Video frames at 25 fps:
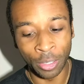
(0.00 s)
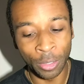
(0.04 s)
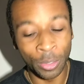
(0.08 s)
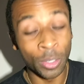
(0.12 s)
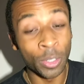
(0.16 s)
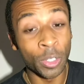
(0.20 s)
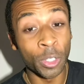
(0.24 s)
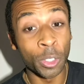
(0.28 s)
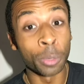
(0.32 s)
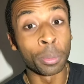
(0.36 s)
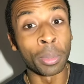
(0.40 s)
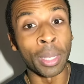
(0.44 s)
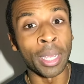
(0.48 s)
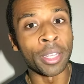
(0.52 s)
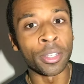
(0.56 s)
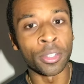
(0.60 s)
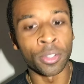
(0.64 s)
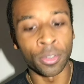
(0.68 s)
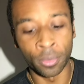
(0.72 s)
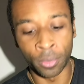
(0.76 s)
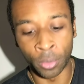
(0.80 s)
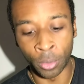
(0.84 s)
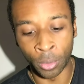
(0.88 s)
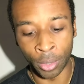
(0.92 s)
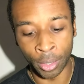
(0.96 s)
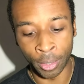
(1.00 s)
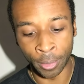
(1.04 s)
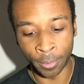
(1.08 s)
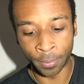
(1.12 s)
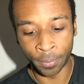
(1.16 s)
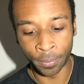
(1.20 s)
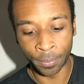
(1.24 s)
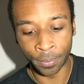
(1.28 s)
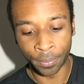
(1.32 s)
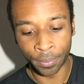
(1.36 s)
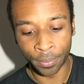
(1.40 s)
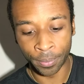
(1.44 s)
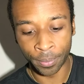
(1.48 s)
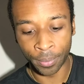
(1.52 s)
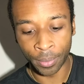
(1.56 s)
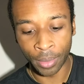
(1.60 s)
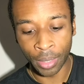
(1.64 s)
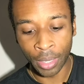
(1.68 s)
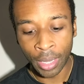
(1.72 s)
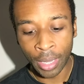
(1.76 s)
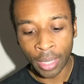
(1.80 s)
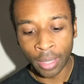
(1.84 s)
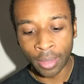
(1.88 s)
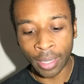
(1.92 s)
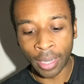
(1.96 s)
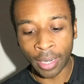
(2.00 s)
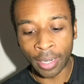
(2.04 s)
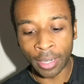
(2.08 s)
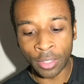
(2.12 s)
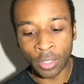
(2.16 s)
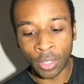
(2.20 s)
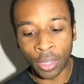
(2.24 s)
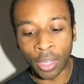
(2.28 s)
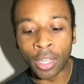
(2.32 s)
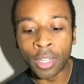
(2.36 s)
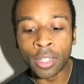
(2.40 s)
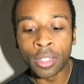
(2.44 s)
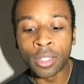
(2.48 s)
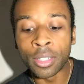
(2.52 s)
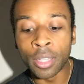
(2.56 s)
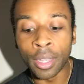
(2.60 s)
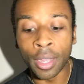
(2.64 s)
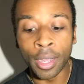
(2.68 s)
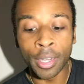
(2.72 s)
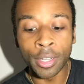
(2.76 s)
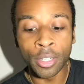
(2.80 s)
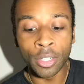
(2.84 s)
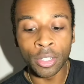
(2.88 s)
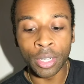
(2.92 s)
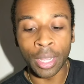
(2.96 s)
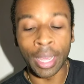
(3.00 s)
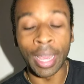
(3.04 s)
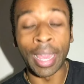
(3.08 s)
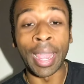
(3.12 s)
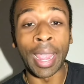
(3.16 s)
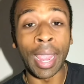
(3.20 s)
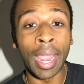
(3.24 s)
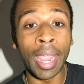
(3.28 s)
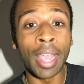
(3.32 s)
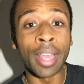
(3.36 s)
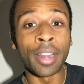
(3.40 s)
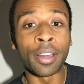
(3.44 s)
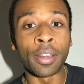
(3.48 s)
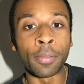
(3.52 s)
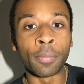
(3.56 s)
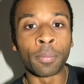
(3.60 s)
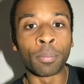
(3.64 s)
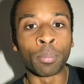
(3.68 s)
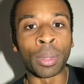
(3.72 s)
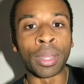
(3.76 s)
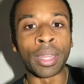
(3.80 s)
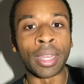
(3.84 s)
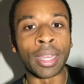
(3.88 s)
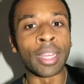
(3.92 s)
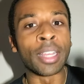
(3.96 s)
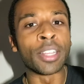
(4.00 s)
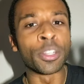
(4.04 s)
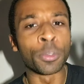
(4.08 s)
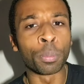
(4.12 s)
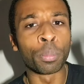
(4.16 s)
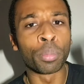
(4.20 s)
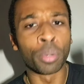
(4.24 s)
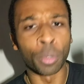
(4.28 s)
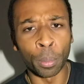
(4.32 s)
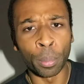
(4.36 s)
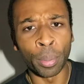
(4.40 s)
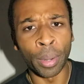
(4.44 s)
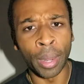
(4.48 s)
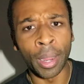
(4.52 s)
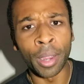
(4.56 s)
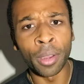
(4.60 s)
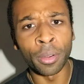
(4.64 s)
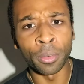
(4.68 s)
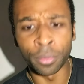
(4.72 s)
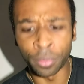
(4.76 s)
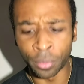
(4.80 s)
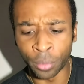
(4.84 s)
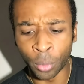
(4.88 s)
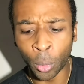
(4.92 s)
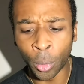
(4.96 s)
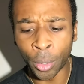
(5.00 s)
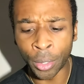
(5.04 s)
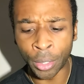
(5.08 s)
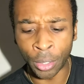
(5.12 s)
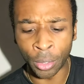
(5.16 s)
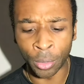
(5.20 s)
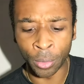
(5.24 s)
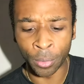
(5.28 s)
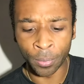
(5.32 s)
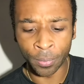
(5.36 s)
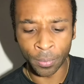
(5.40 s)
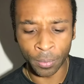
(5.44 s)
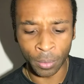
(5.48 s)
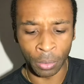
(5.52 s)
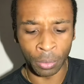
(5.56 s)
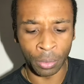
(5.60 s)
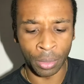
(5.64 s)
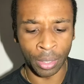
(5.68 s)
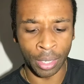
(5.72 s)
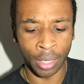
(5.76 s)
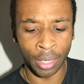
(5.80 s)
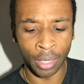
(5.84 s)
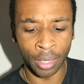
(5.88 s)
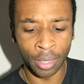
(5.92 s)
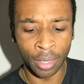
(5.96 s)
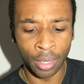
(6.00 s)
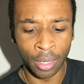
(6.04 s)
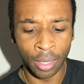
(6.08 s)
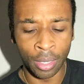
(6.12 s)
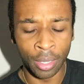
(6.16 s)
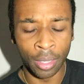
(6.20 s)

There's a space for it that is untouched and, but is prepared for you, okay?